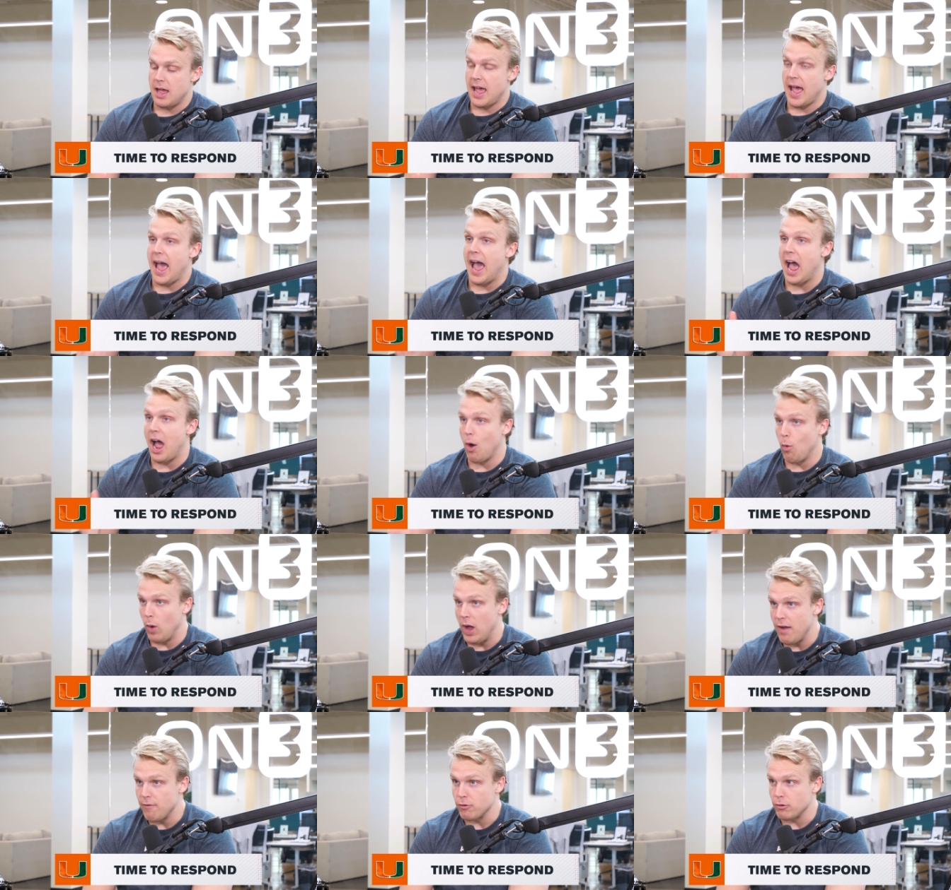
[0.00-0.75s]

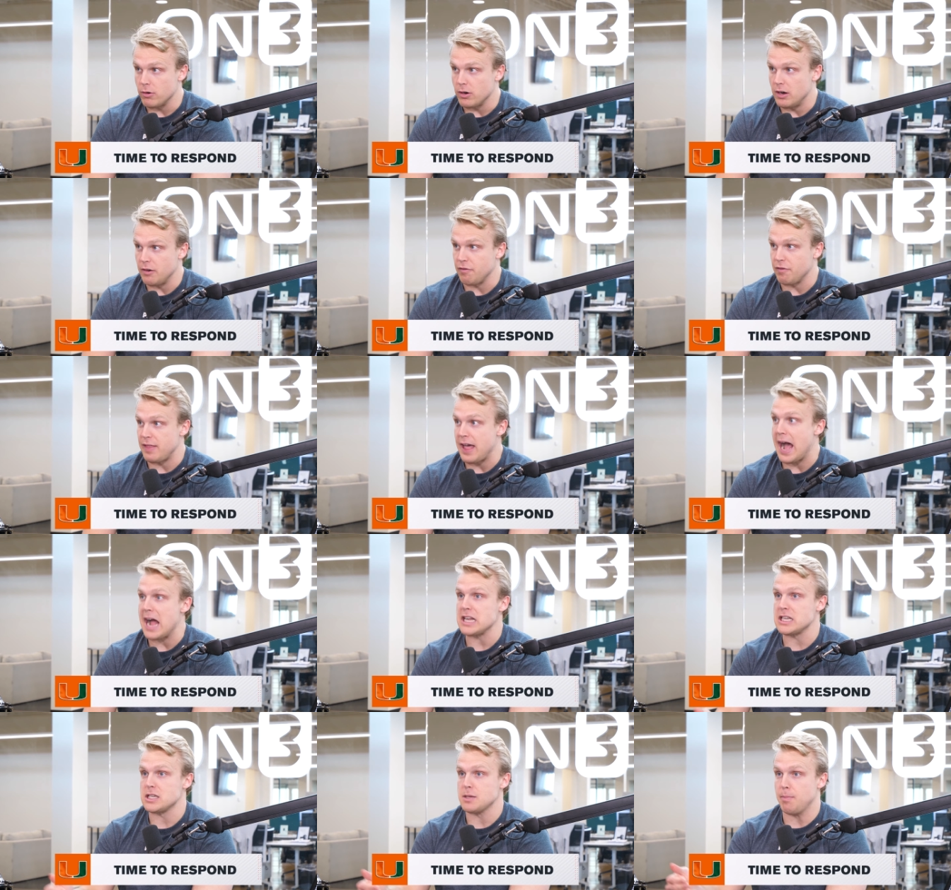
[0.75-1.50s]
However, if
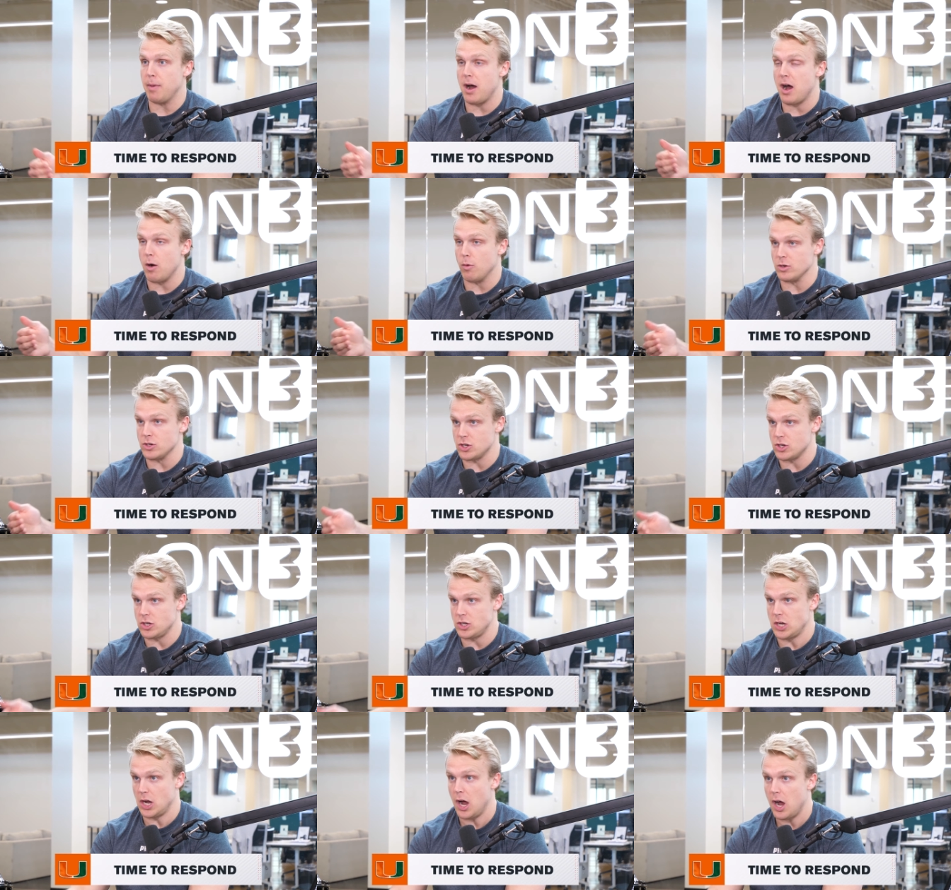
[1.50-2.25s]
that spot was
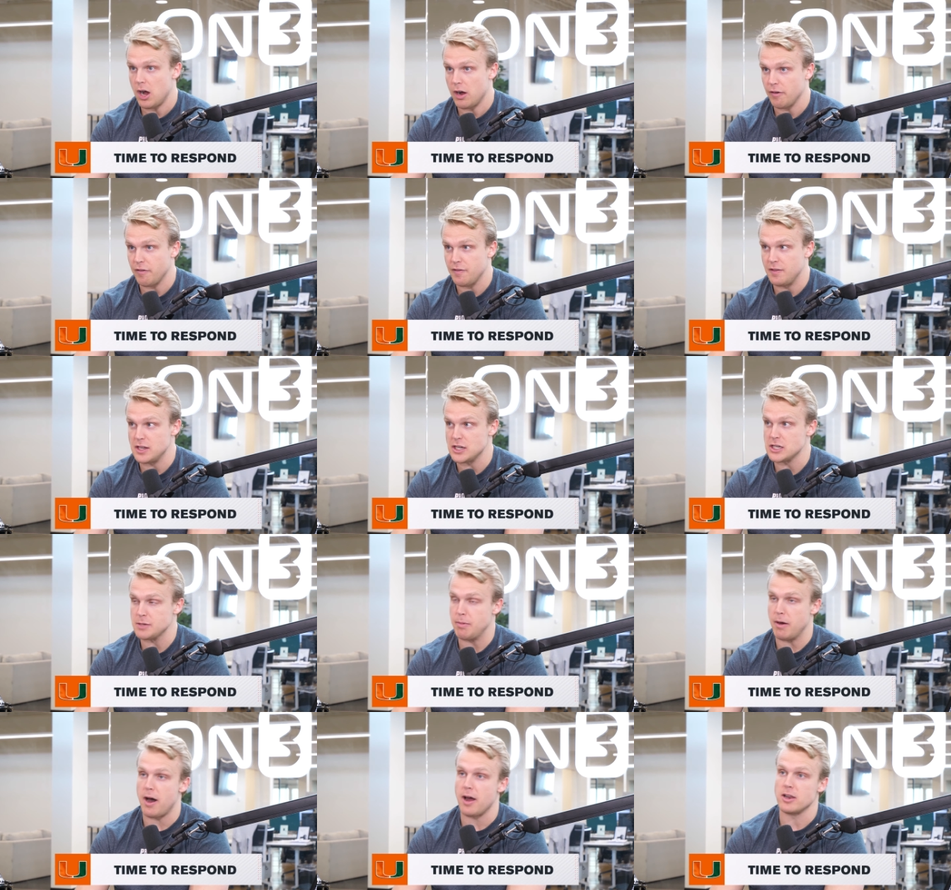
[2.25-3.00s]
tough, this
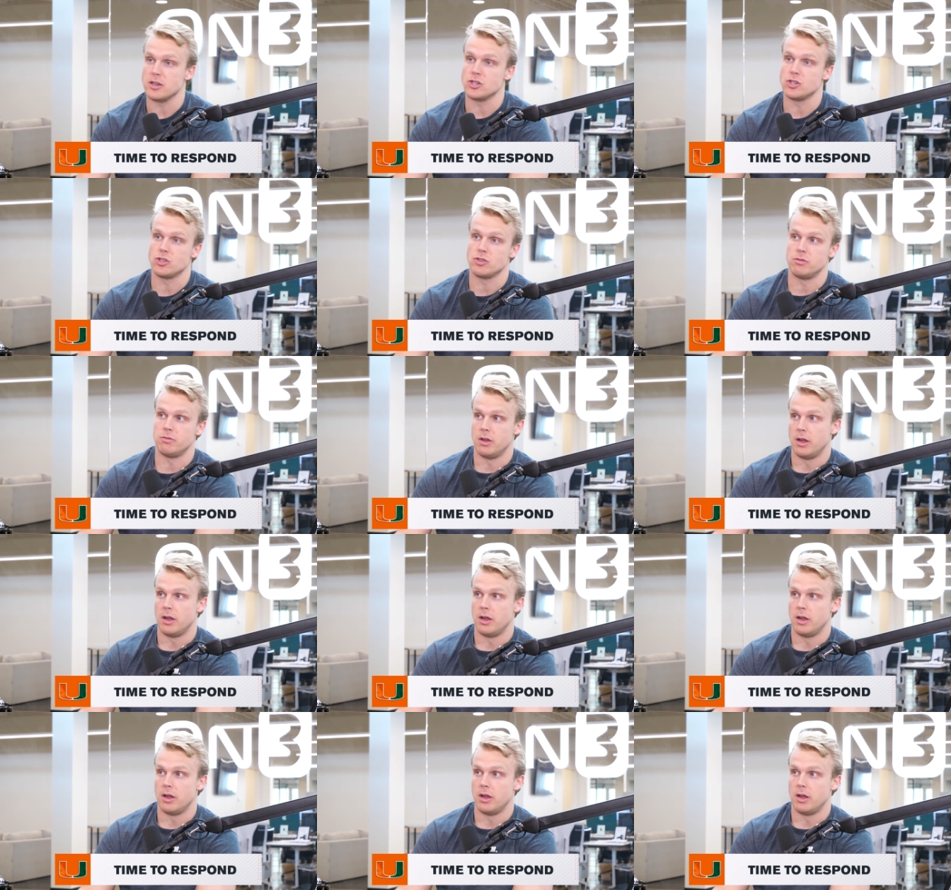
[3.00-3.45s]
spot is